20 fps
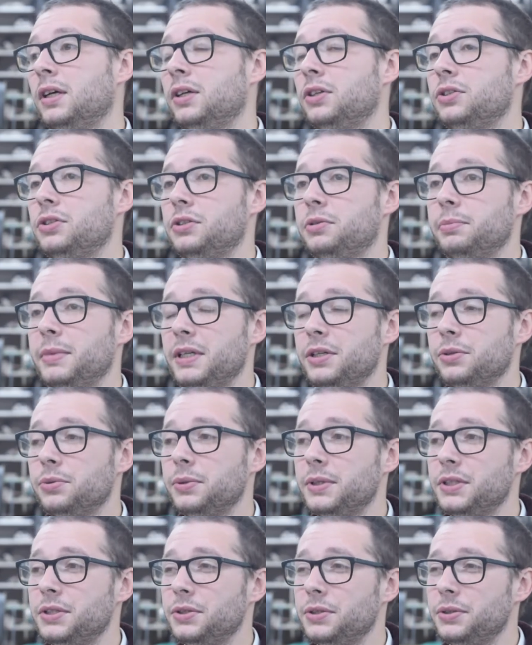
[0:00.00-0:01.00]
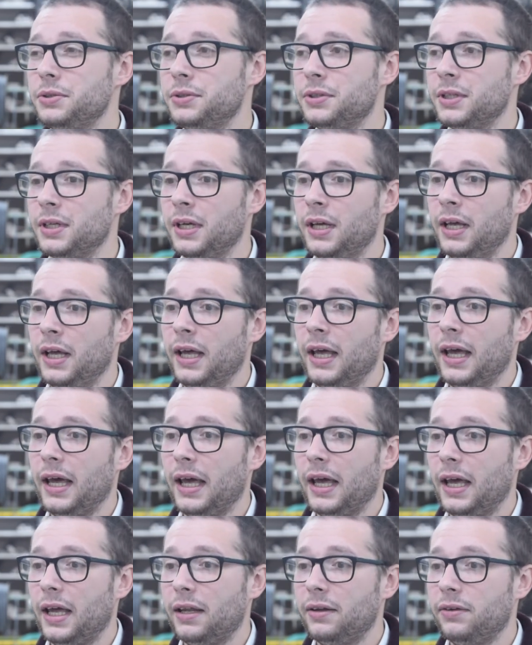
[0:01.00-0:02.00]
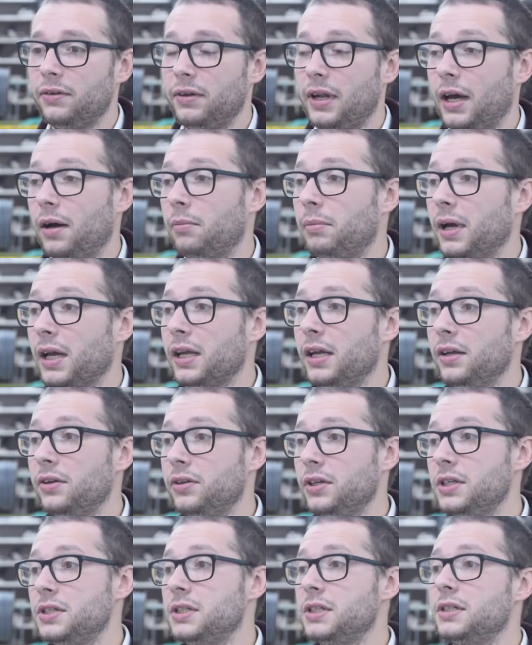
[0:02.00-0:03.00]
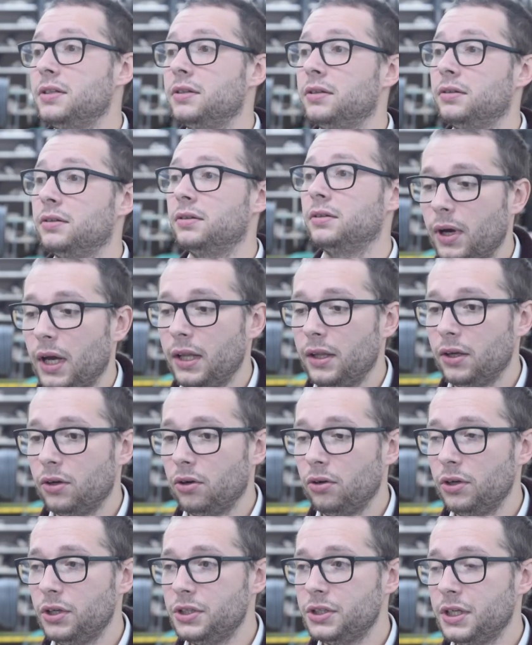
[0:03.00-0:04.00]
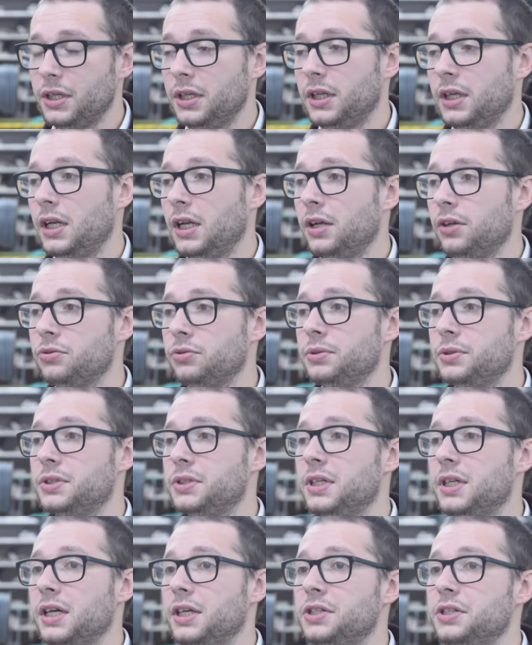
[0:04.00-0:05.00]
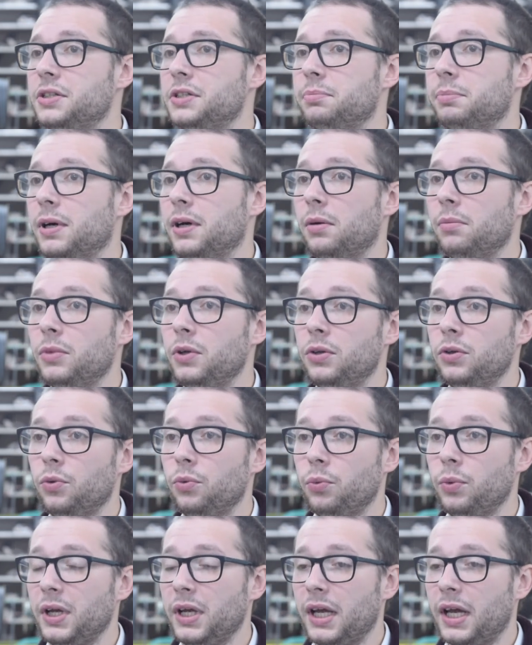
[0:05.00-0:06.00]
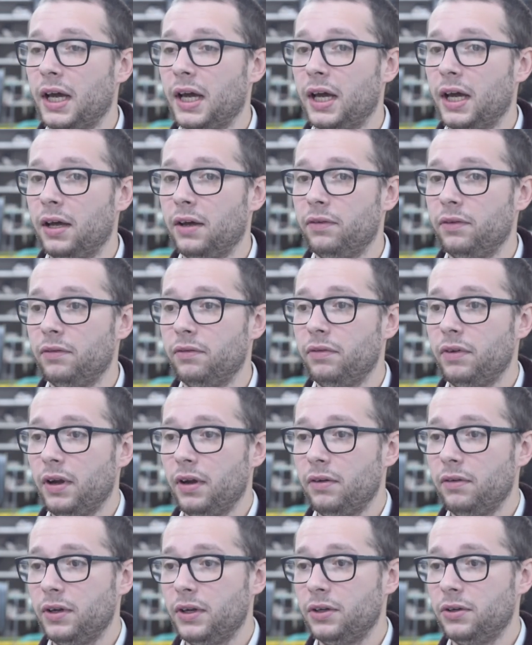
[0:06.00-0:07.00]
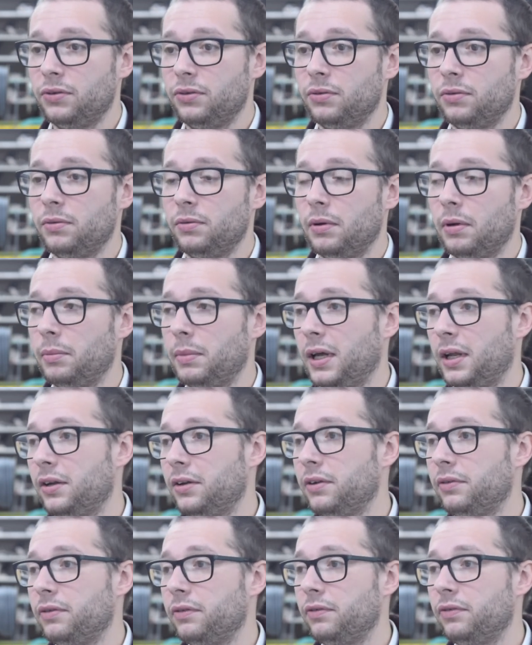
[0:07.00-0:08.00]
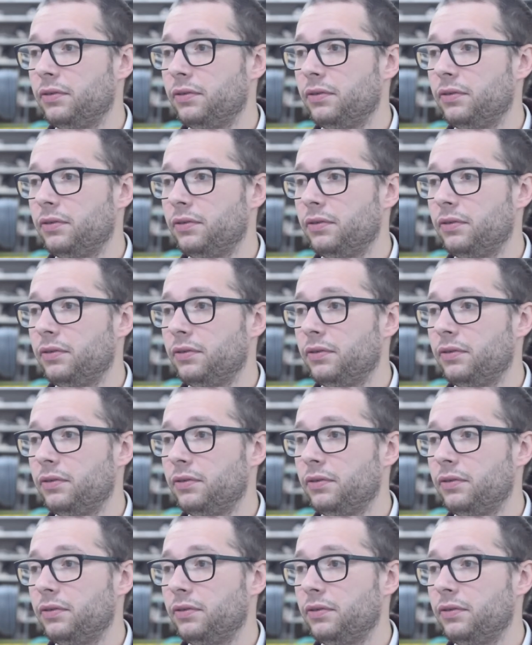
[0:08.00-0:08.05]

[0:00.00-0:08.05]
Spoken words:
due to medical issues, and now I'm back here teaching. At the college, in the electrical installation department, we have a various amount of different